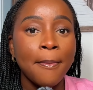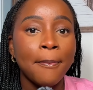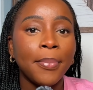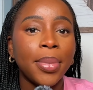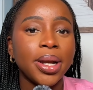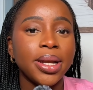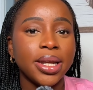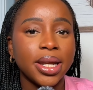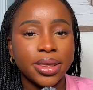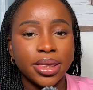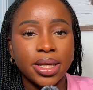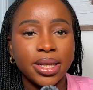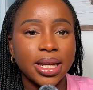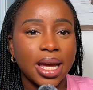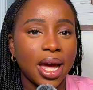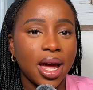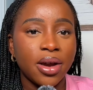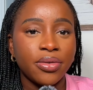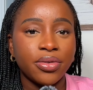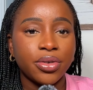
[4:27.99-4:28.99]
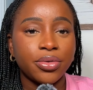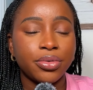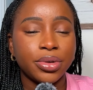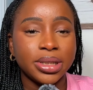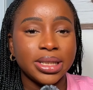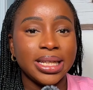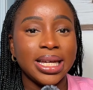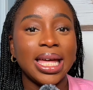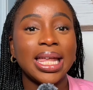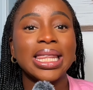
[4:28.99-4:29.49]
but nothing that ever
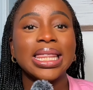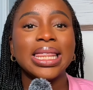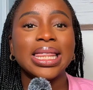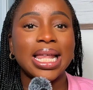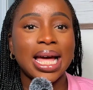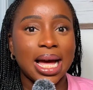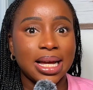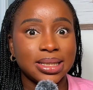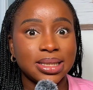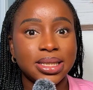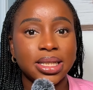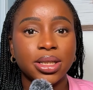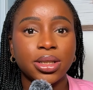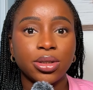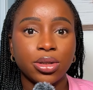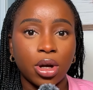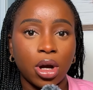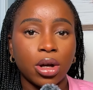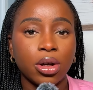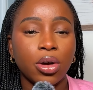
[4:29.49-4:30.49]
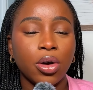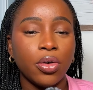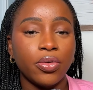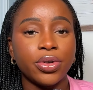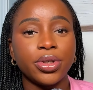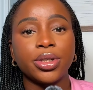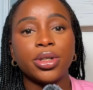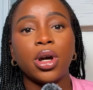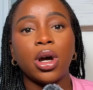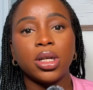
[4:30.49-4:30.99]
really lasted long
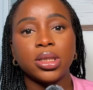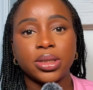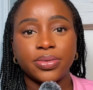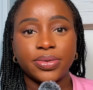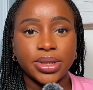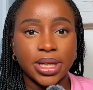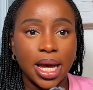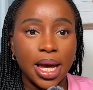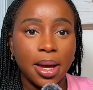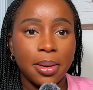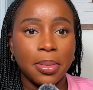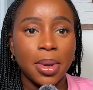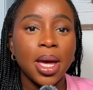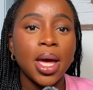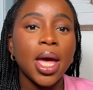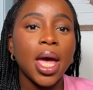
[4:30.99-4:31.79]
over the course of time.